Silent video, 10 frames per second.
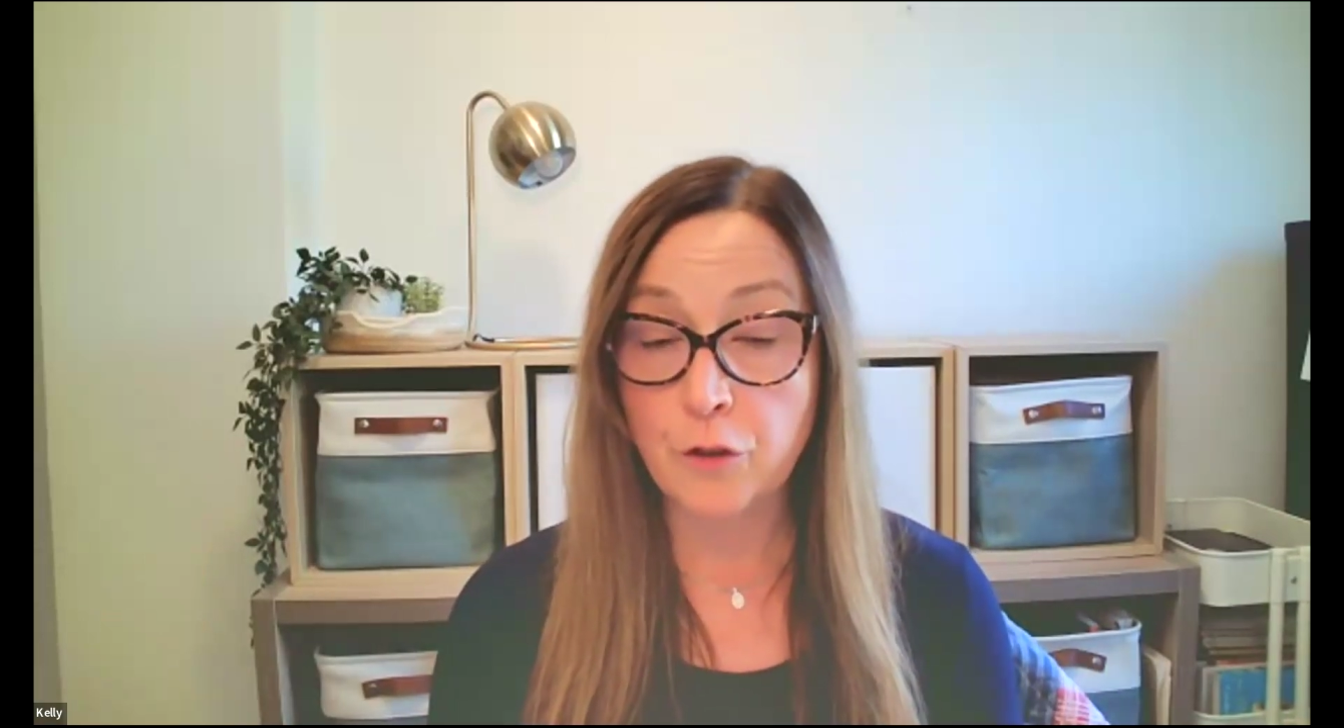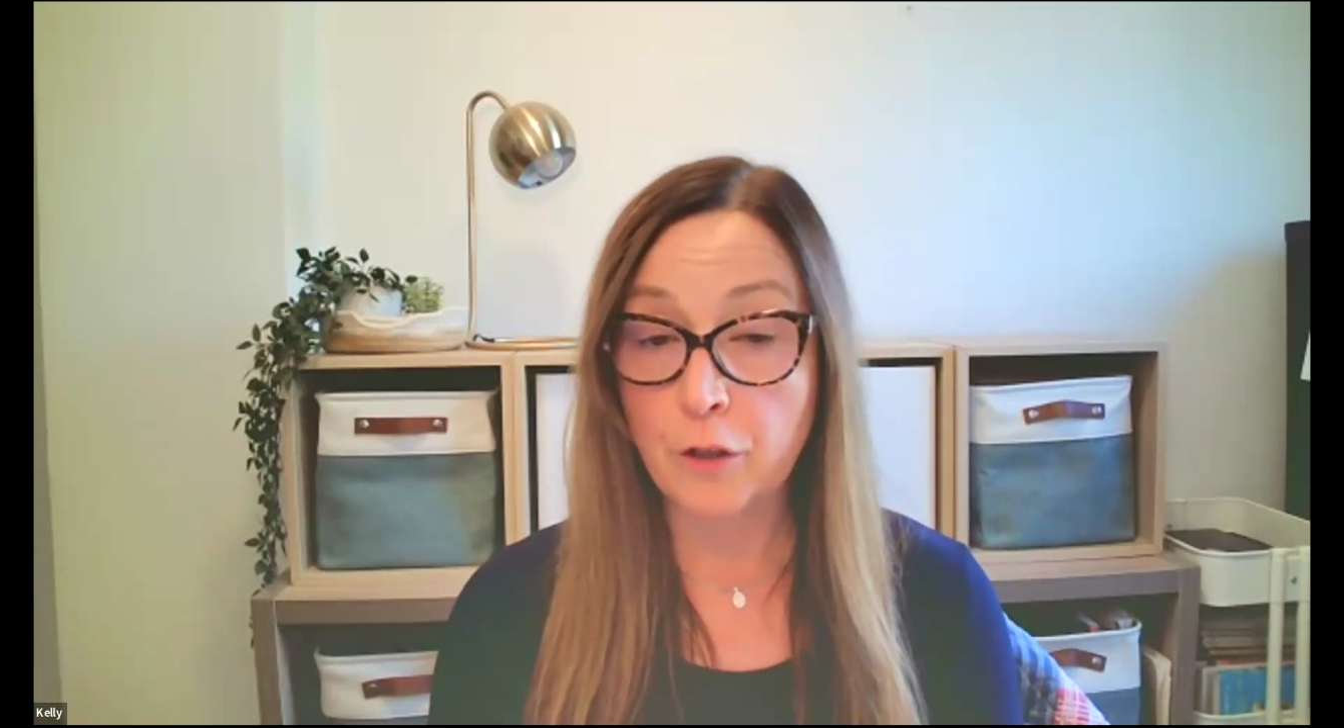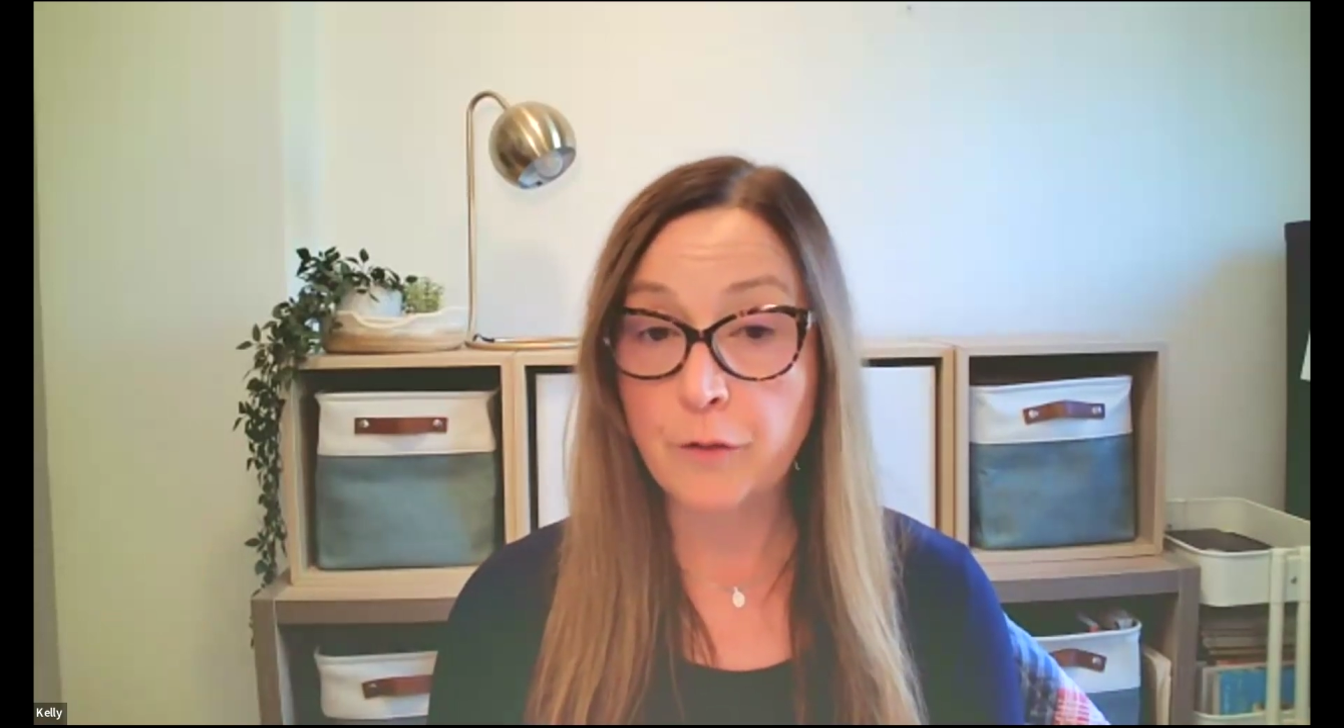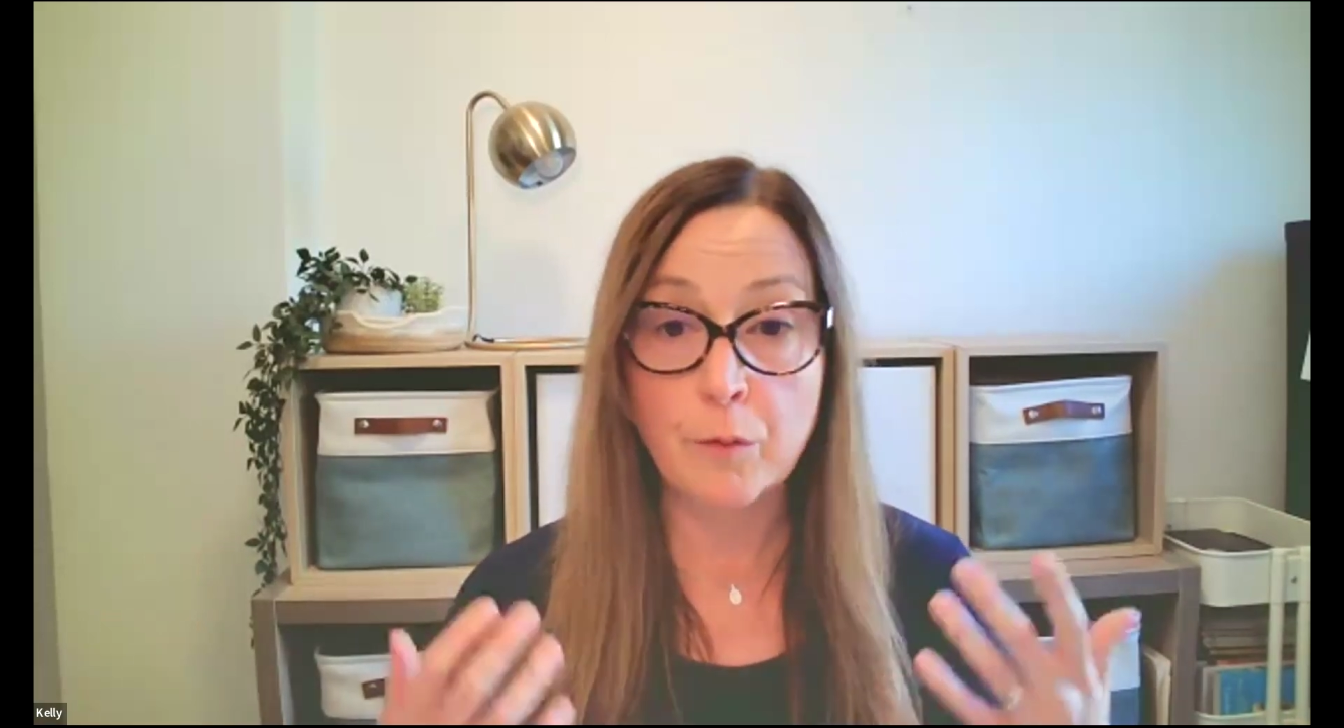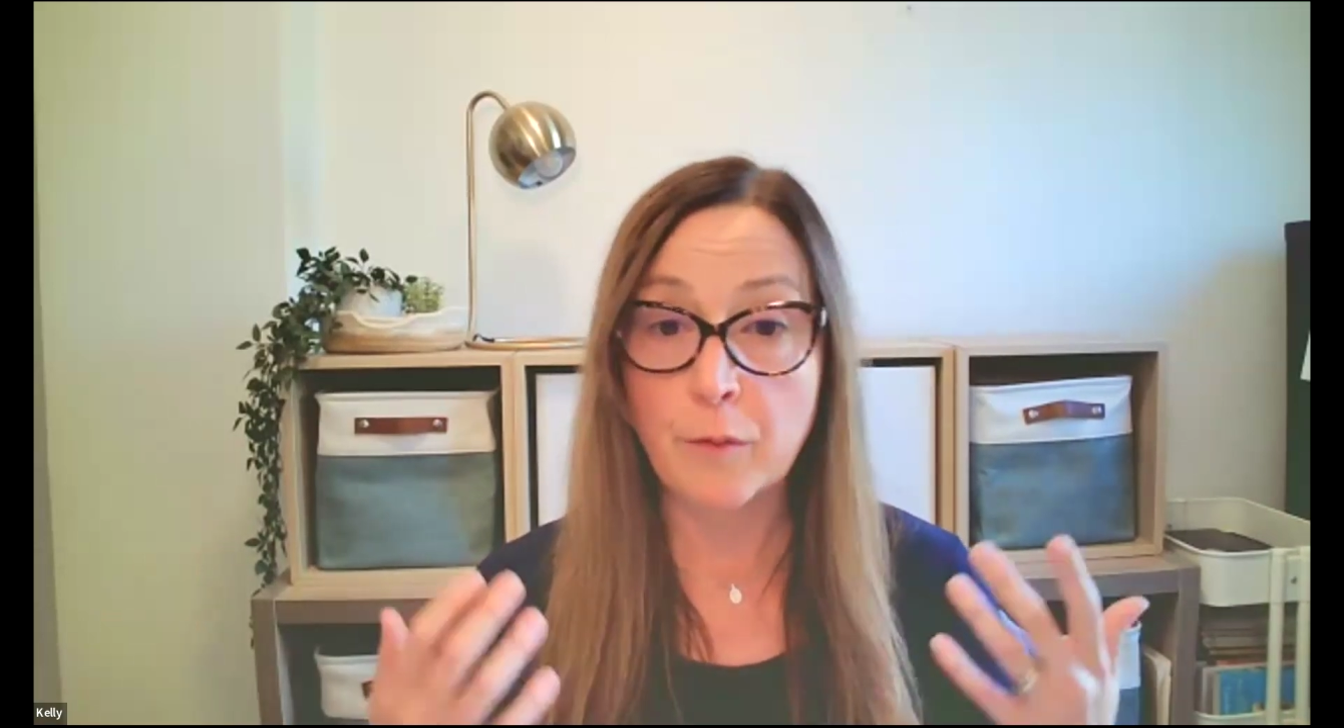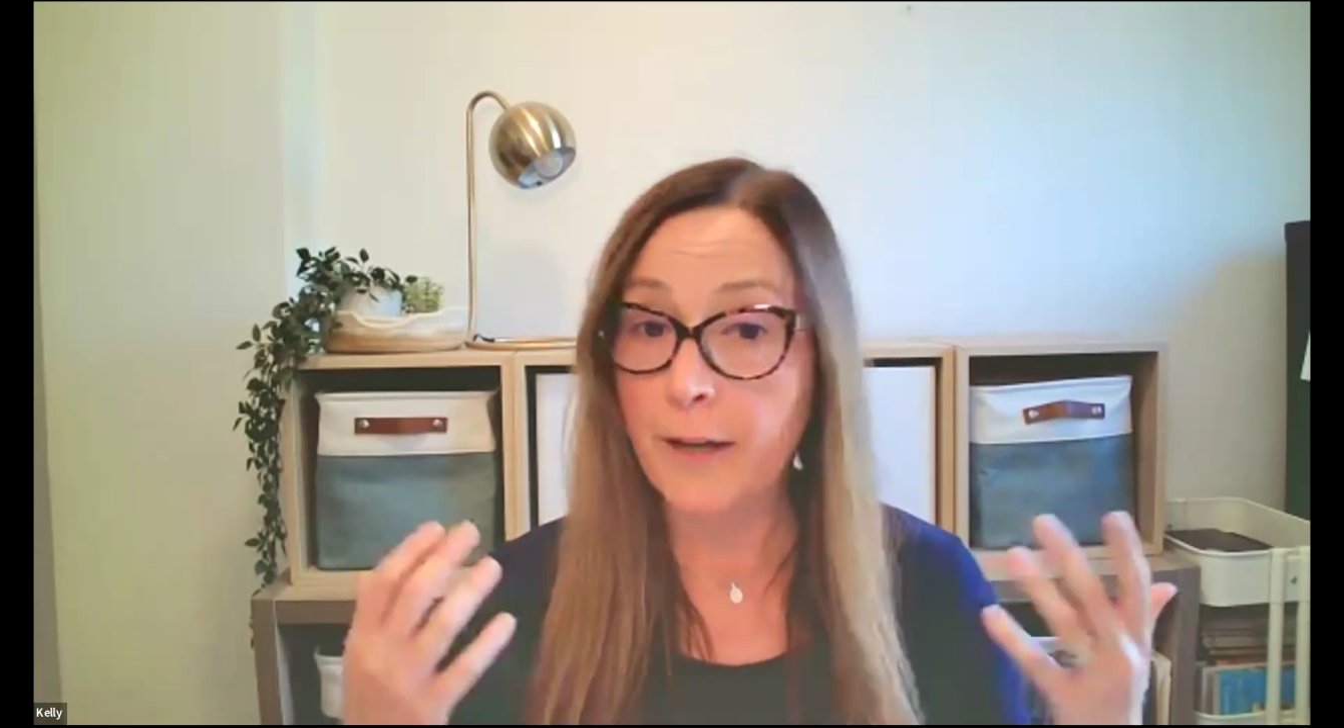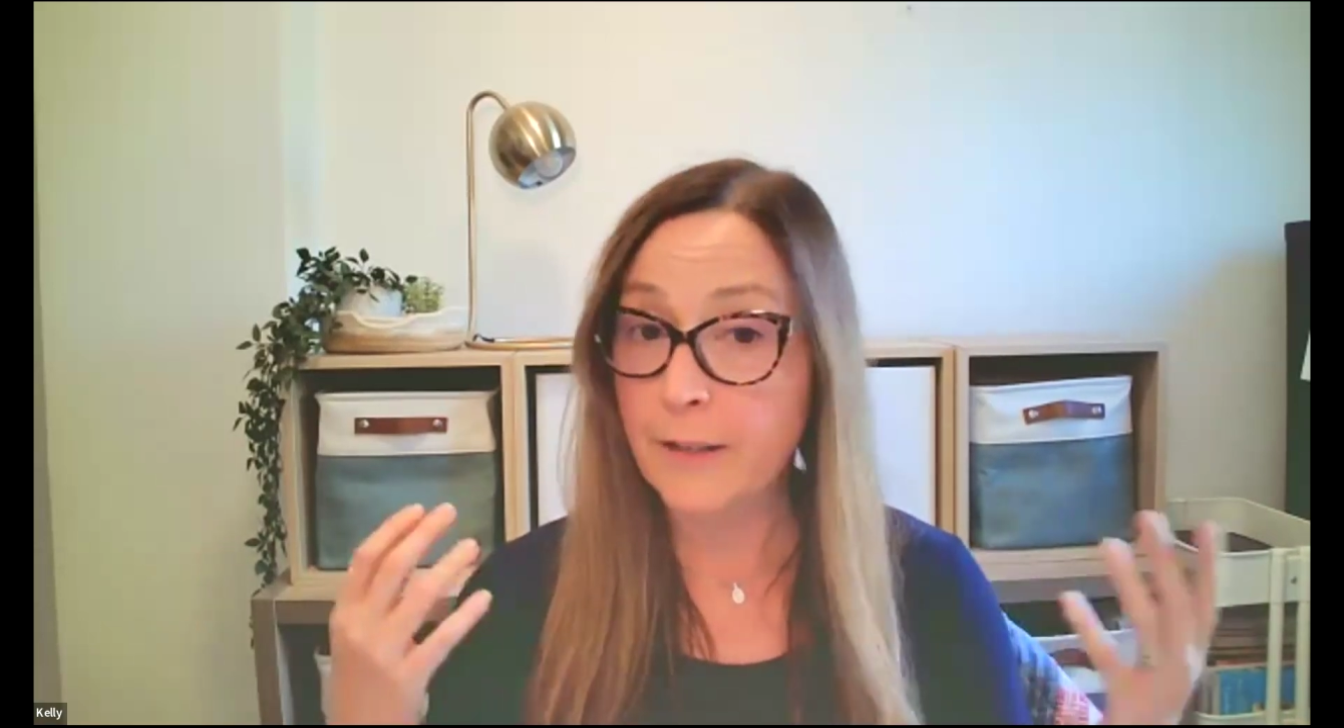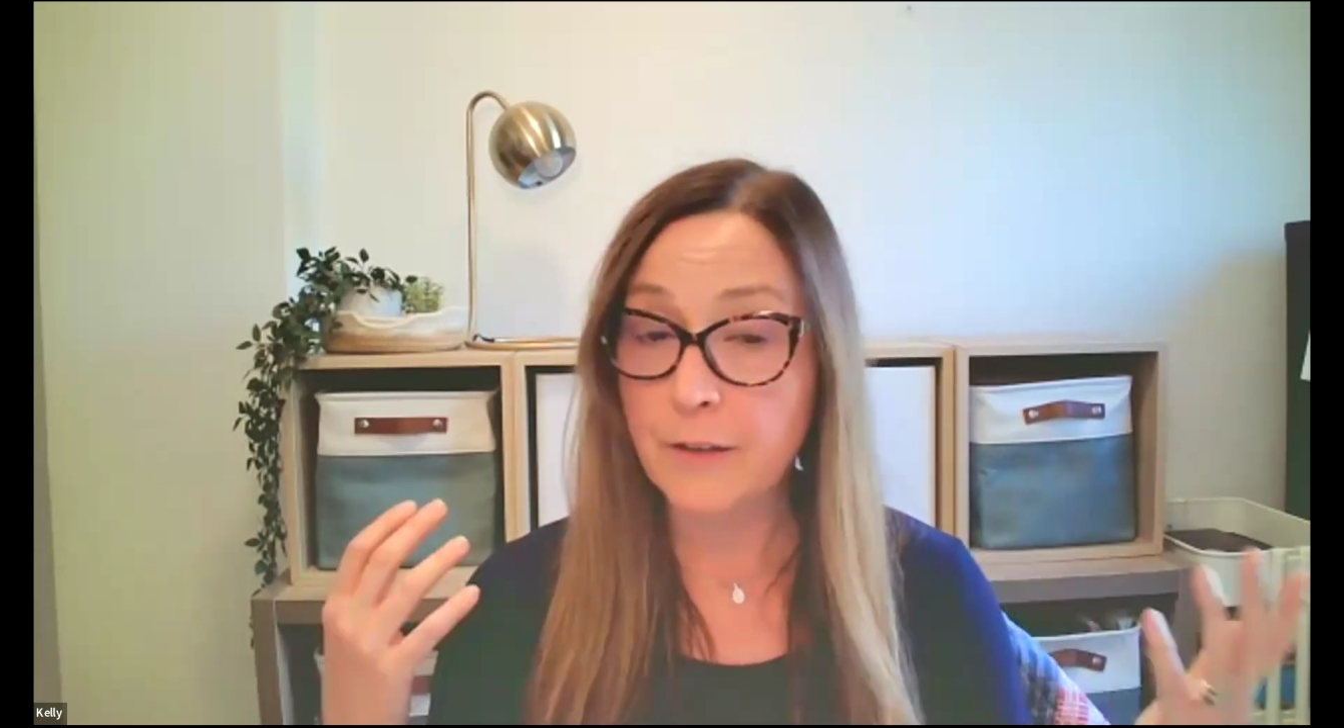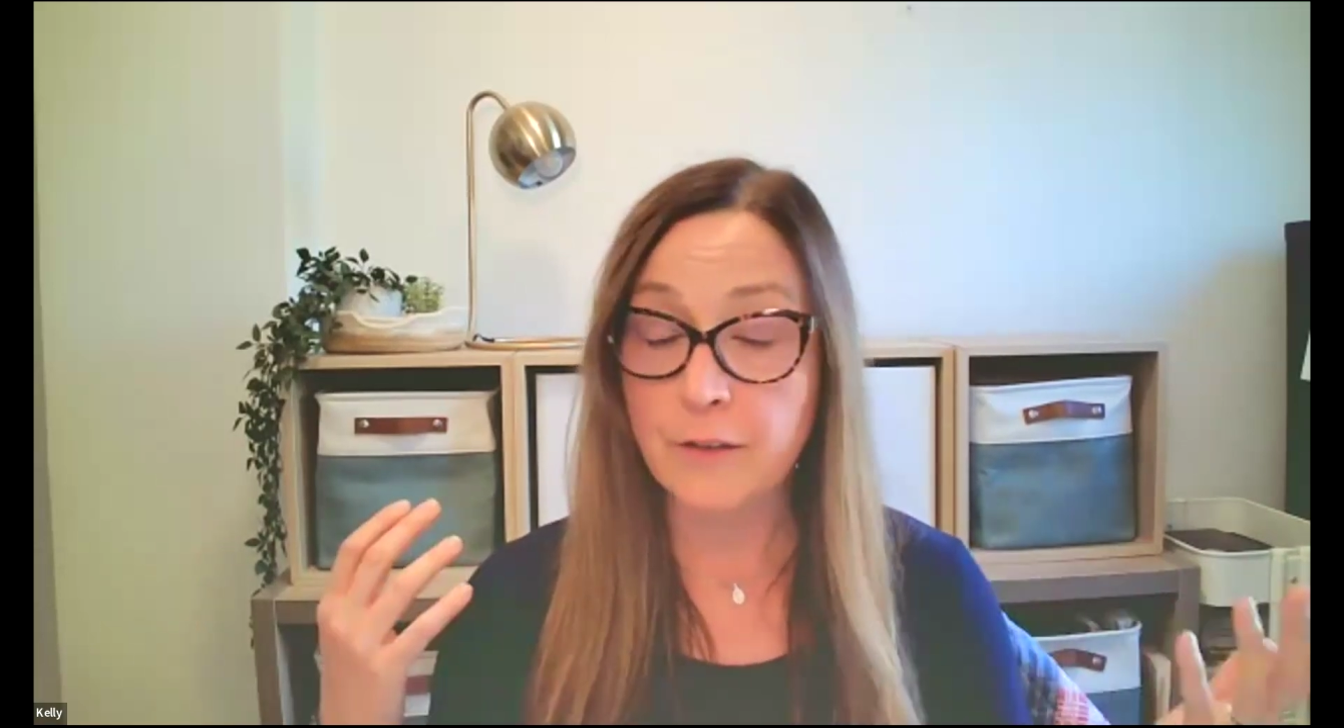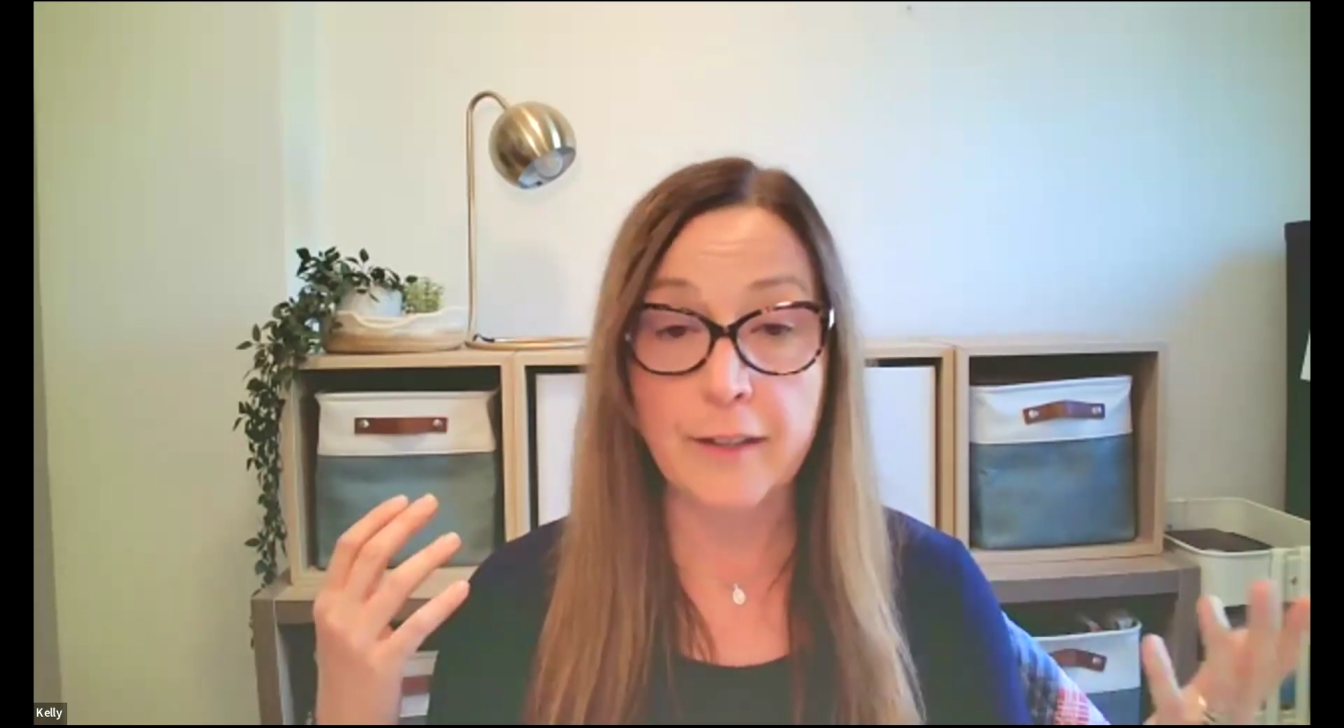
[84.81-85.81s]
service
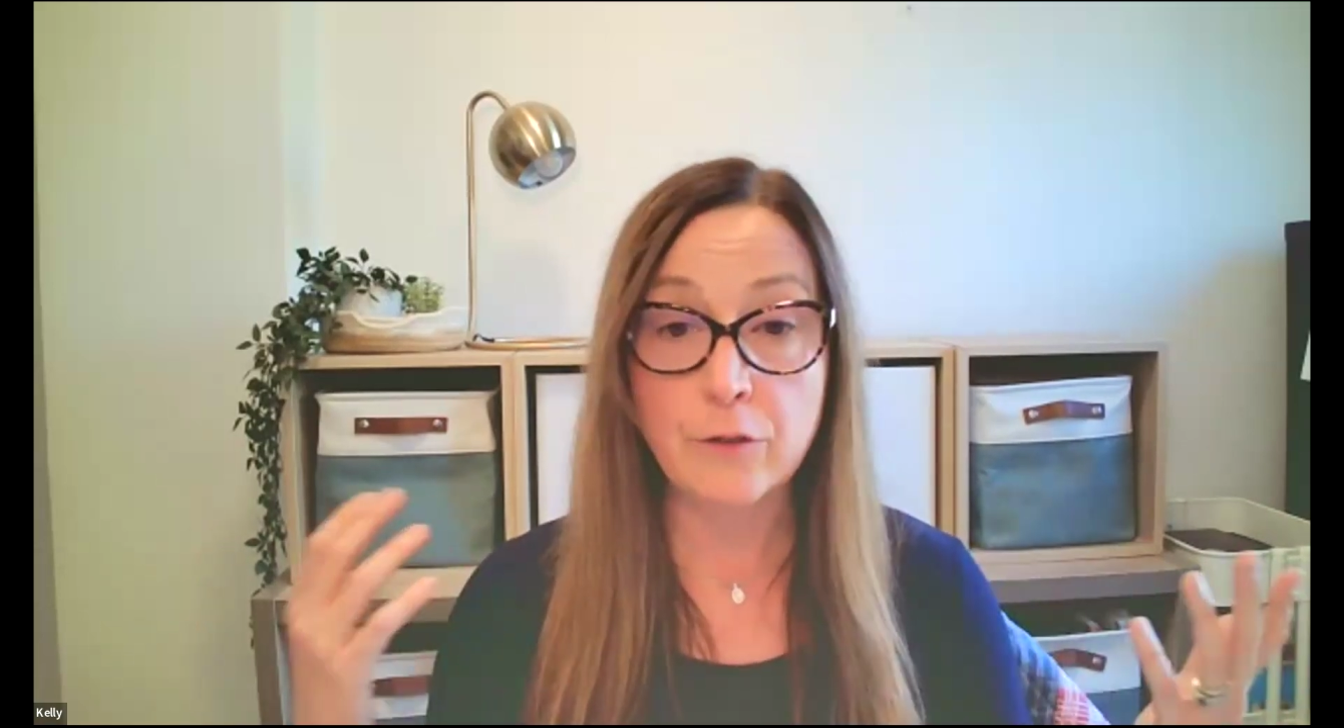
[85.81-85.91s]
providers